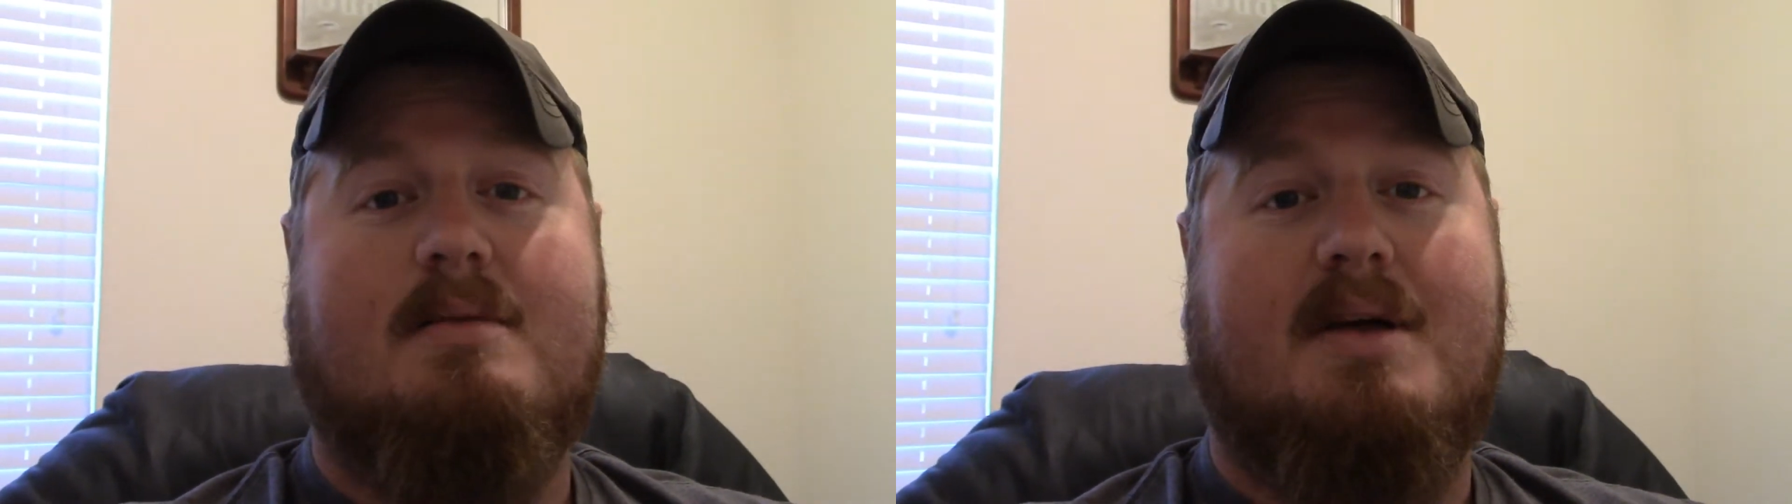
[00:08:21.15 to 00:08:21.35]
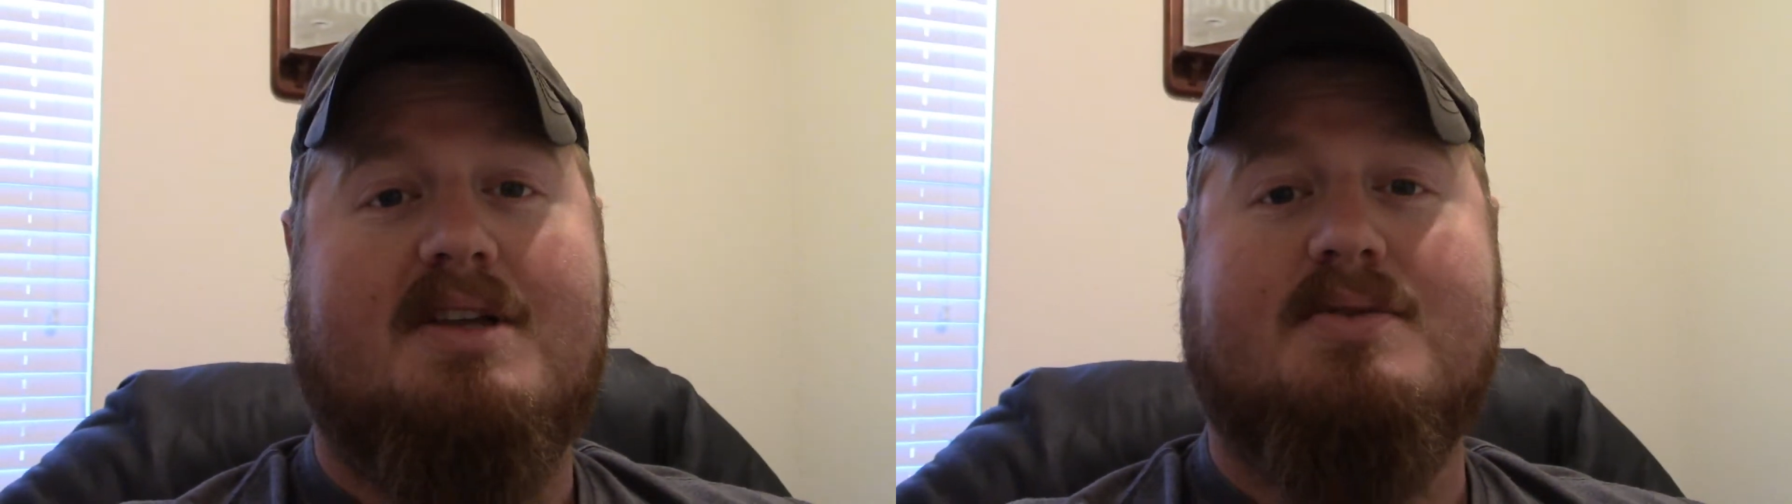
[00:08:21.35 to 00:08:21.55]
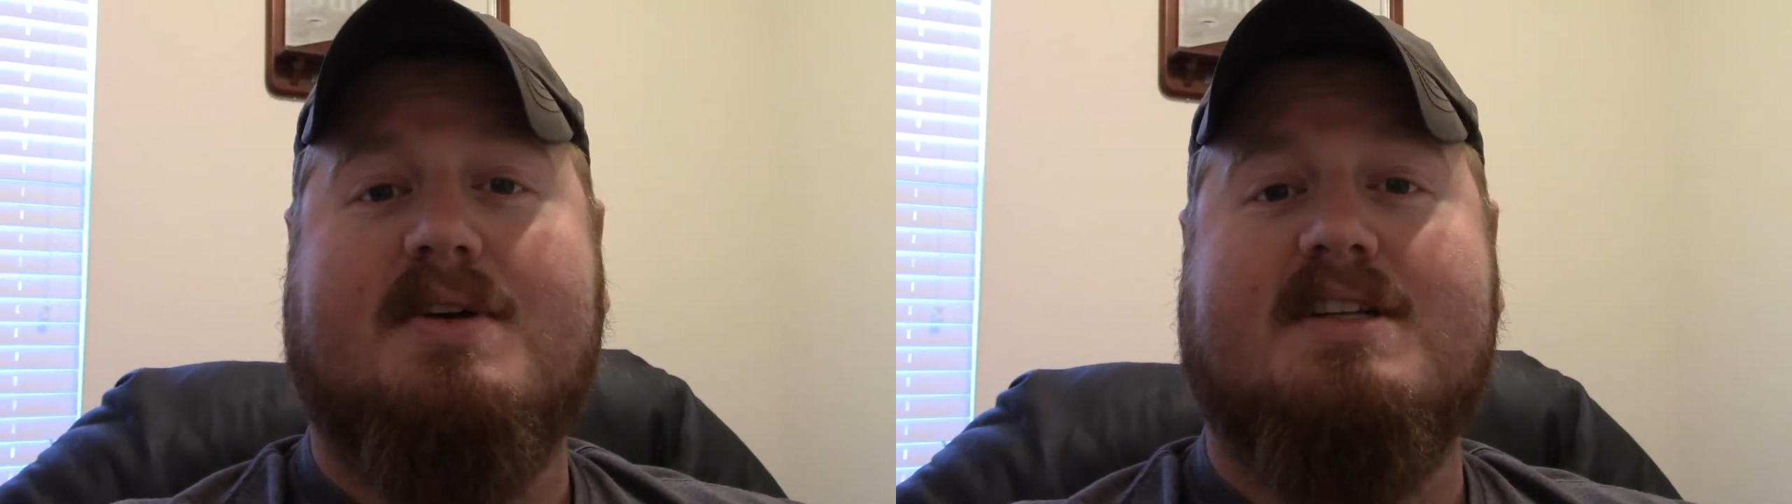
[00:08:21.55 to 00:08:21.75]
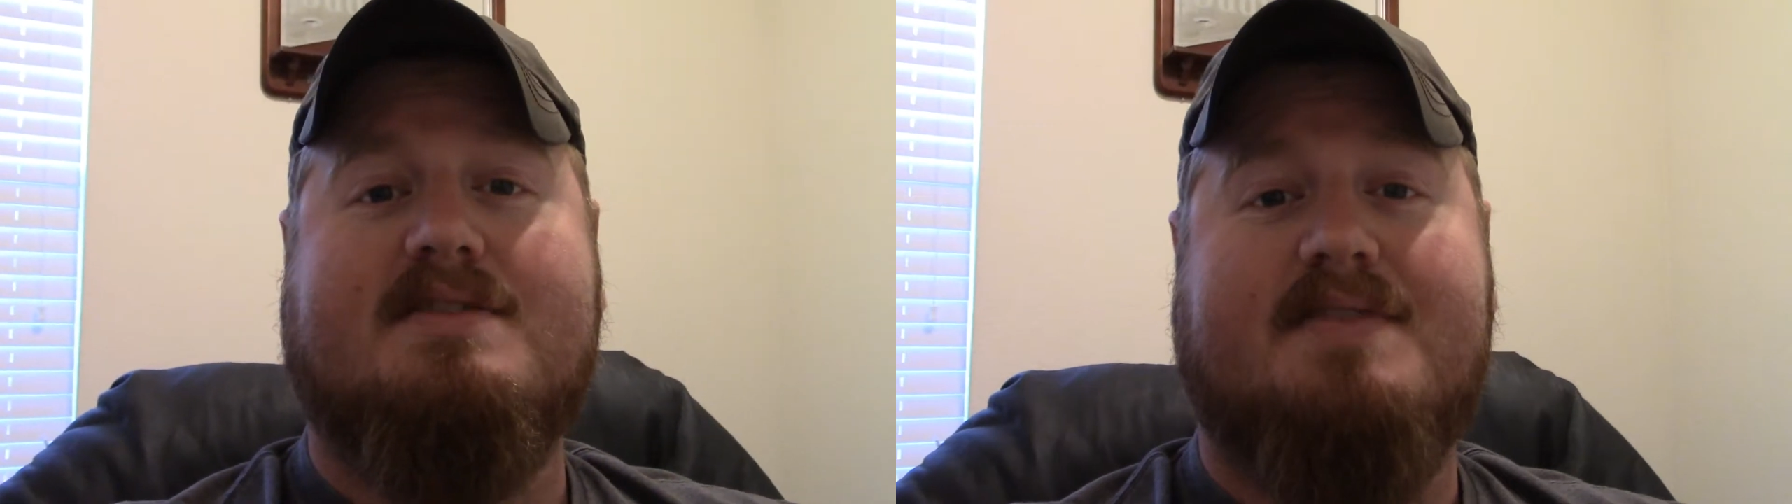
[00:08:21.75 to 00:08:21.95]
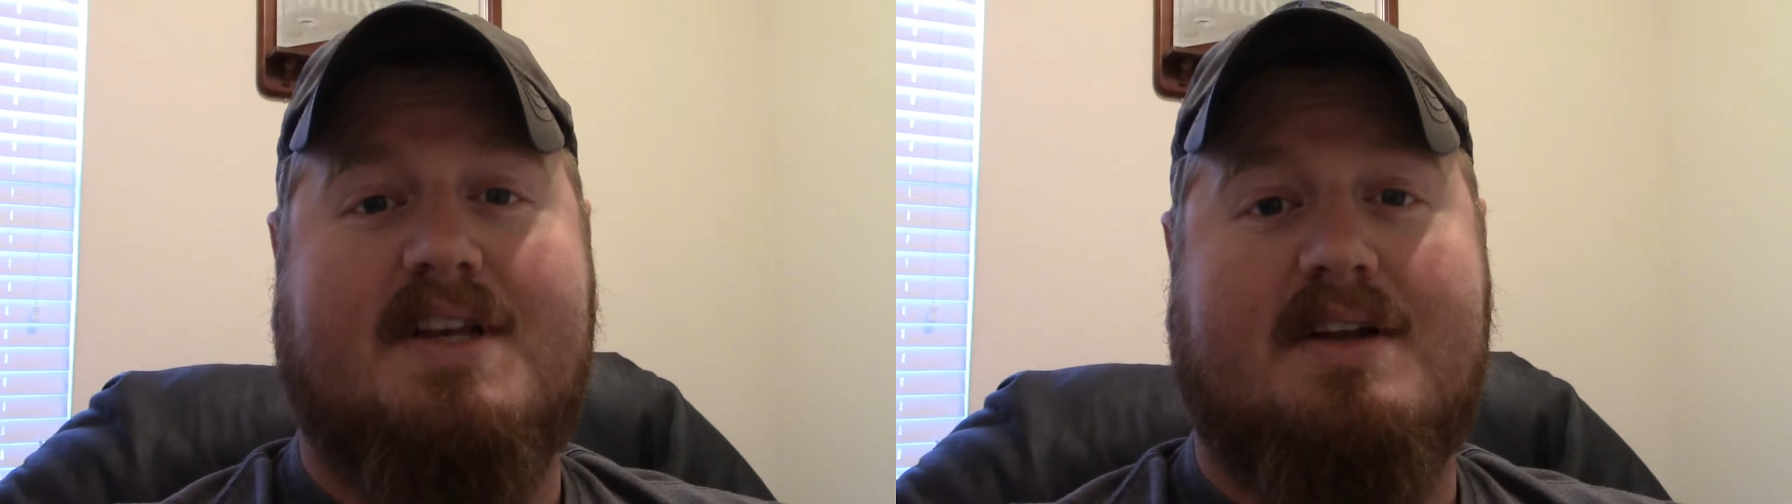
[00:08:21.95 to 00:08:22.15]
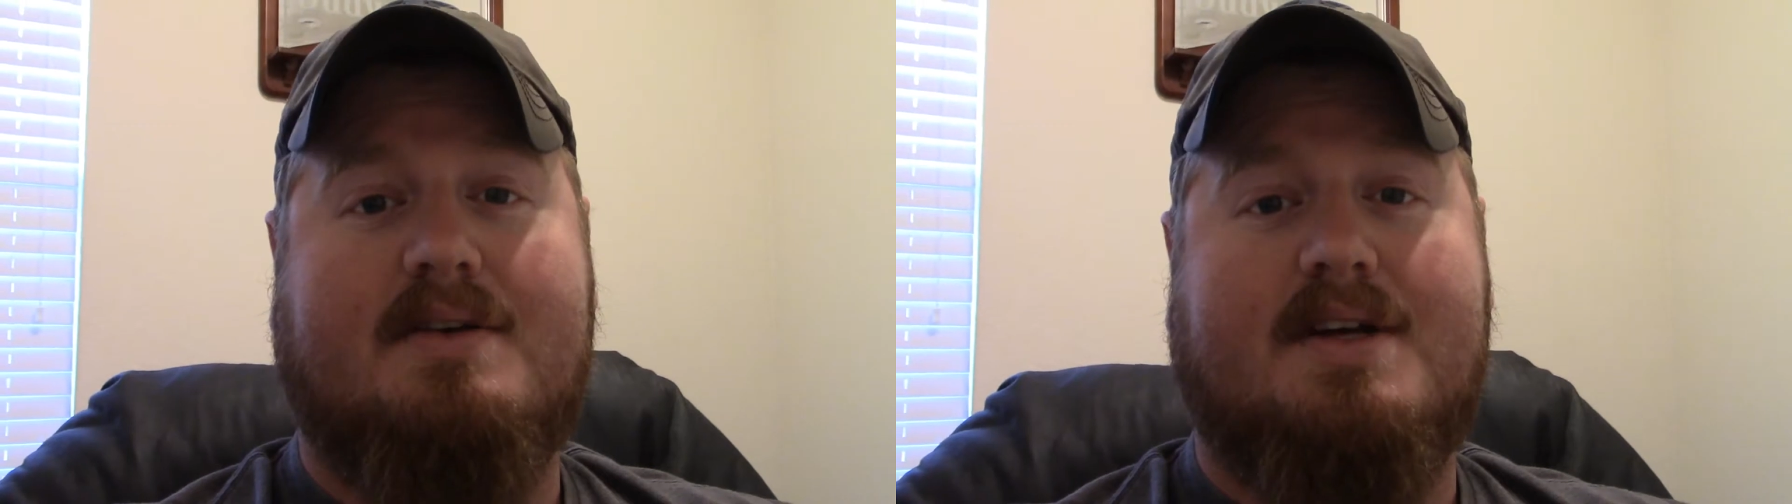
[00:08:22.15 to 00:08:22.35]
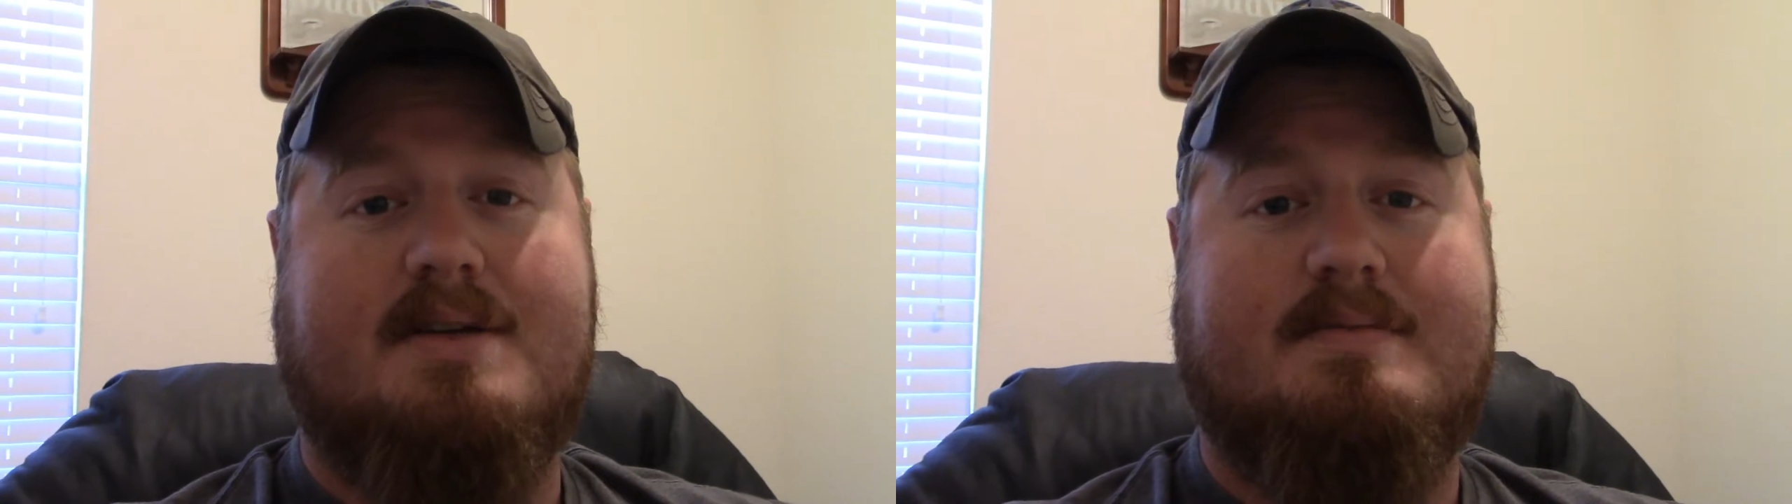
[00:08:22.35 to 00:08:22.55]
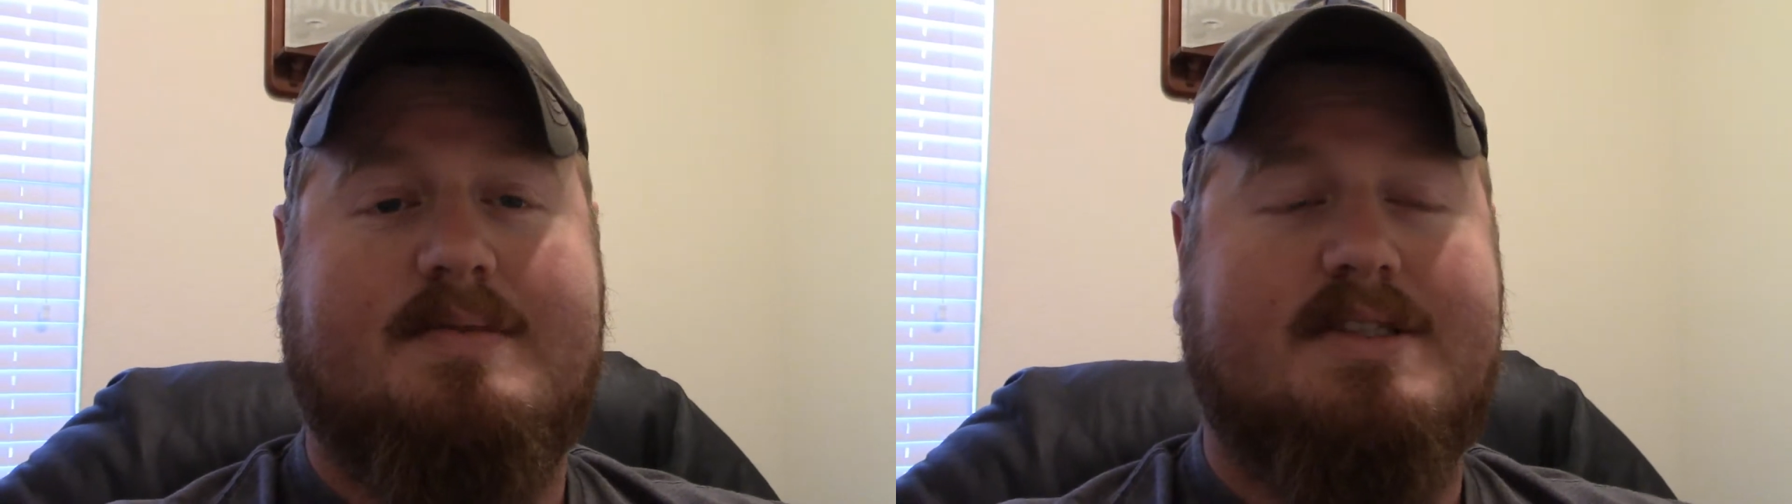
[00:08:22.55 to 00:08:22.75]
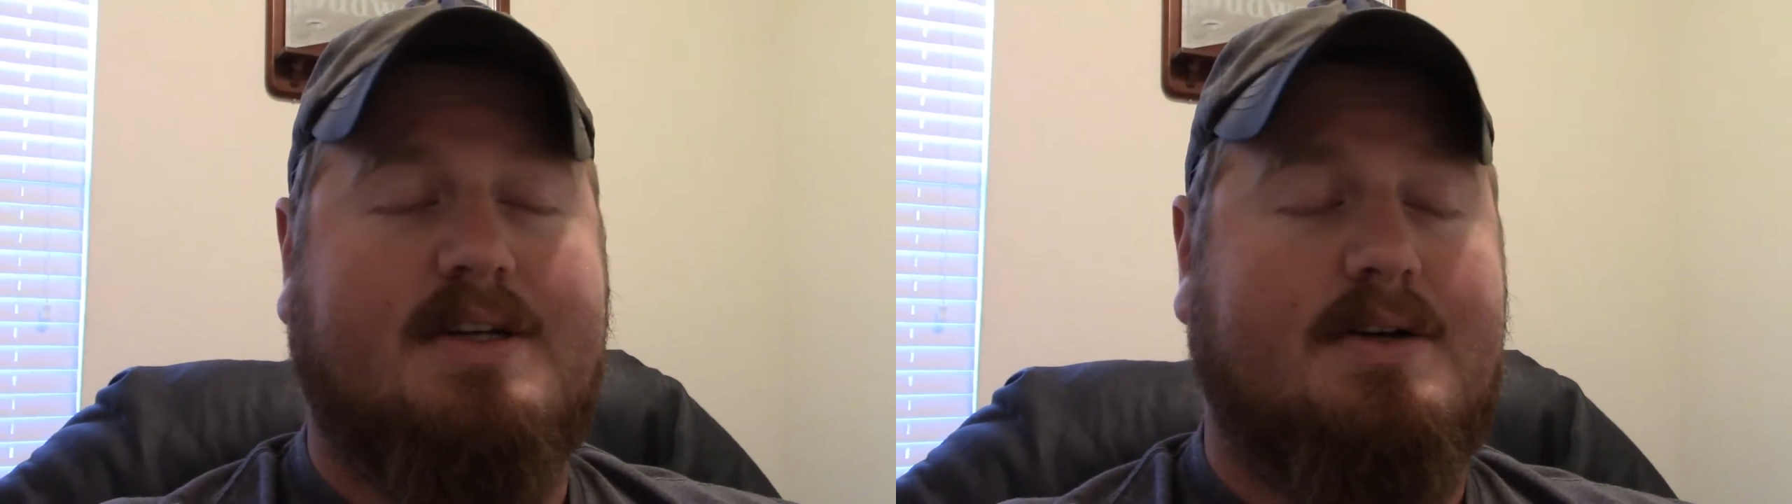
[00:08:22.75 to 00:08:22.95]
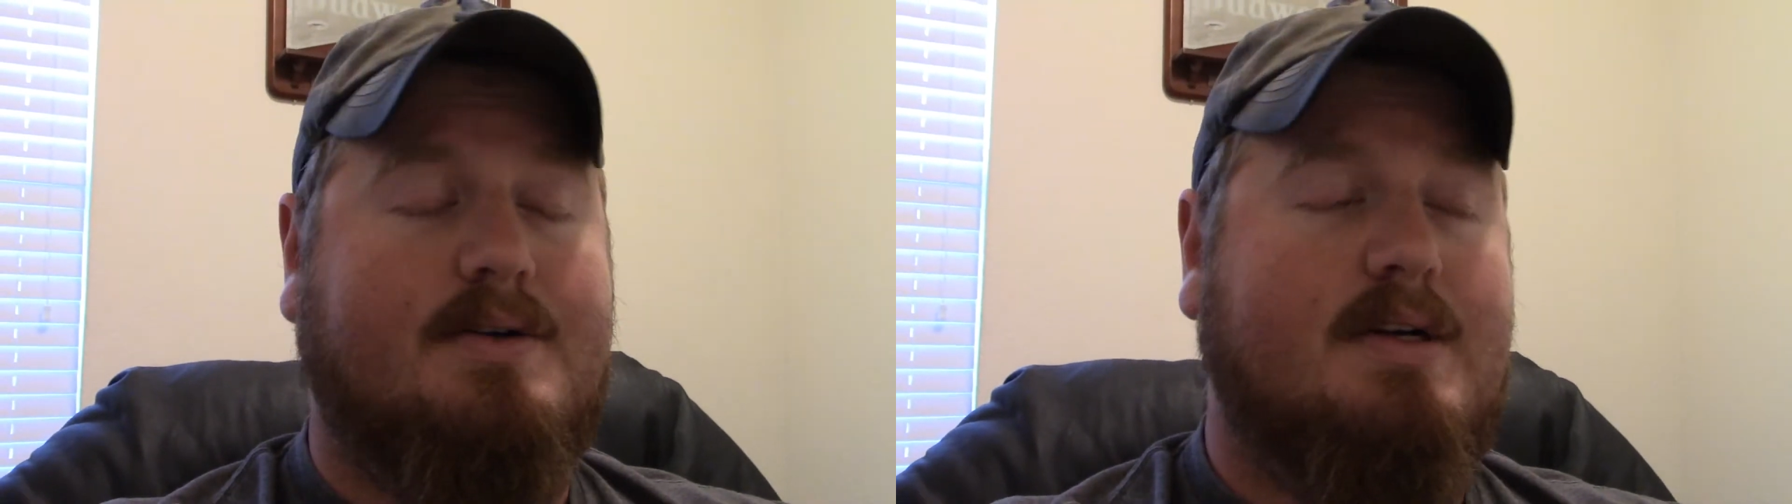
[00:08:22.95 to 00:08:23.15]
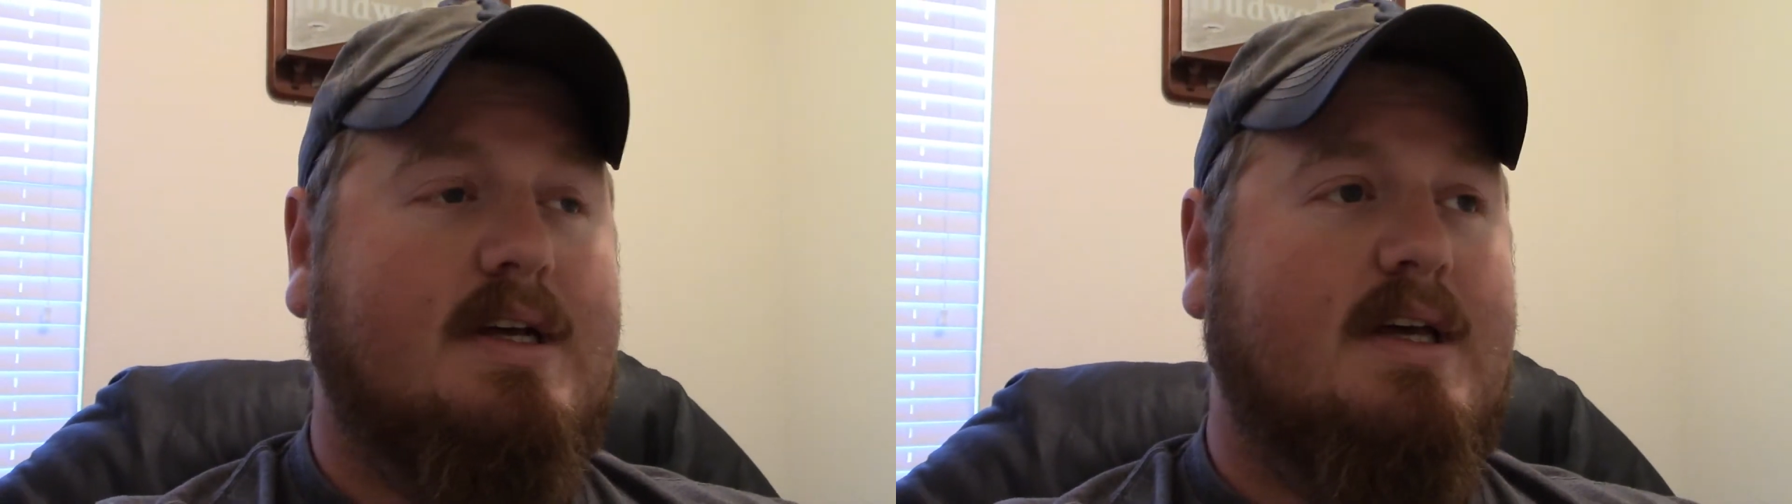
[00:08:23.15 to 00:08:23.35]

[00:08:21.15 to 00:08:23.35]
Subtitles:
I might as well get some video done. So